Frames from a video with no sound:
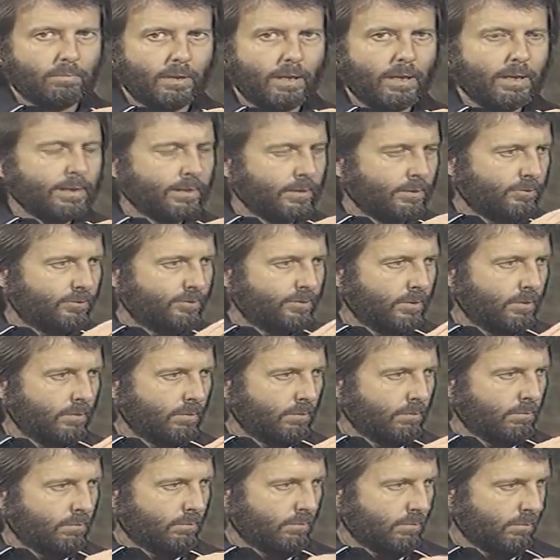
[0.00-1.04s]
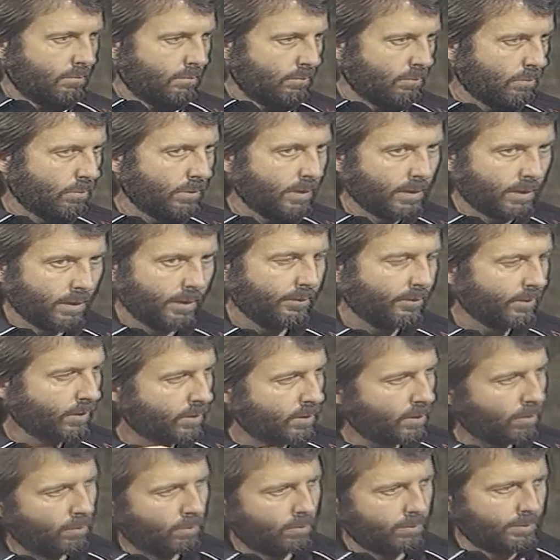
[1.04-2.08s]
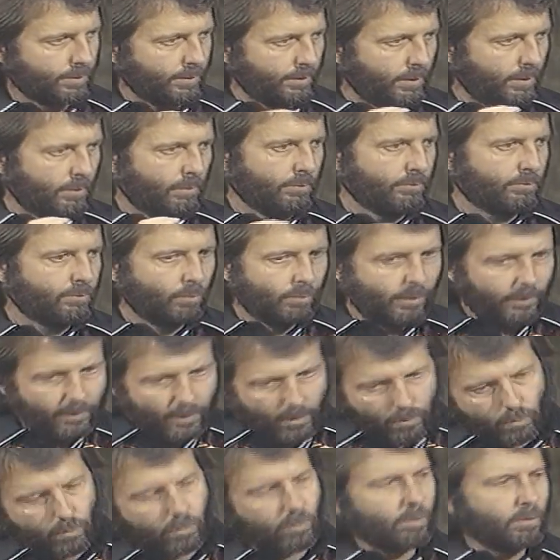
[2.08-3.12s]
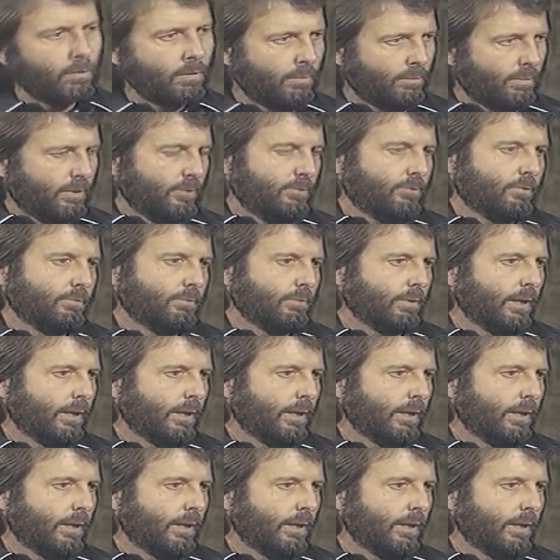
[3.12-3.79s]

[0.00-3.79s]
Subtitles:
I consider really the golden years when there were a bunch of